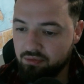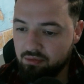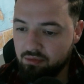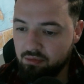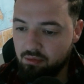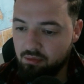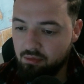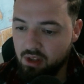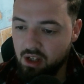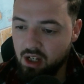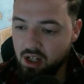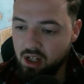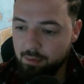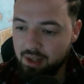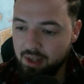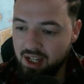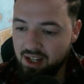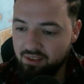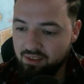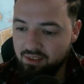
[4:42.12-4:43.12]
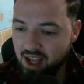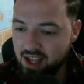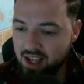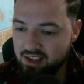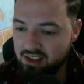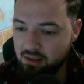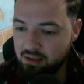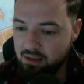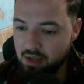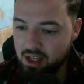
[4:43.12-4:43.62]
it kind of
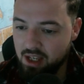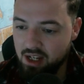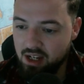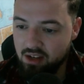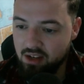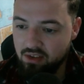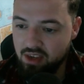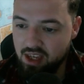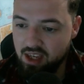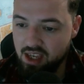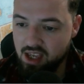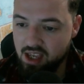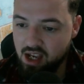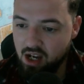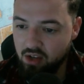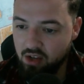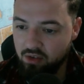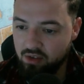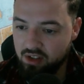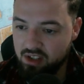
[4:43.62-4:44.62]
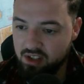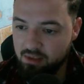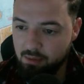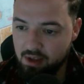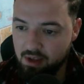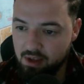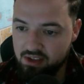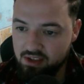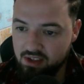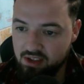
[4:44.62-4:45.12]
estimated the other
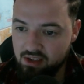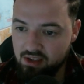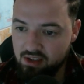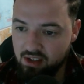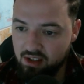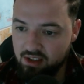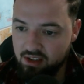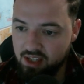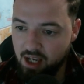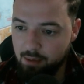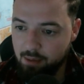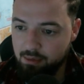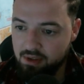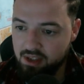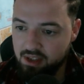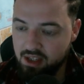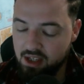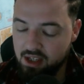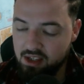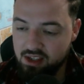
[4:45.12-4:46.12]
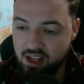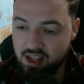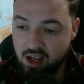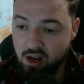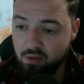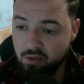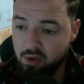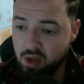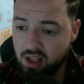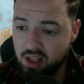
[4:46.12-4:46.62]
expenses on top of these. Now, if
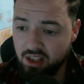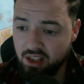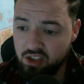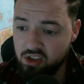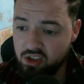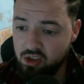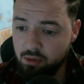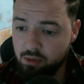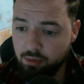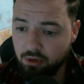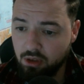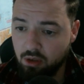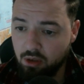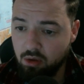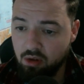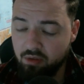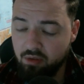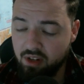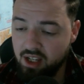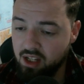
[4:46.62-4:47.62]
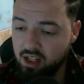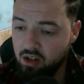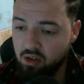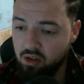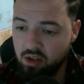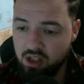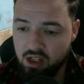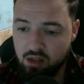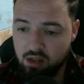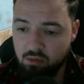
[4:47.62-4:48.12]
you had super low overhead, all you
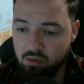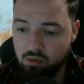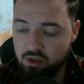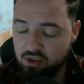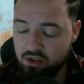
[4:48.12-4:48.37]
did was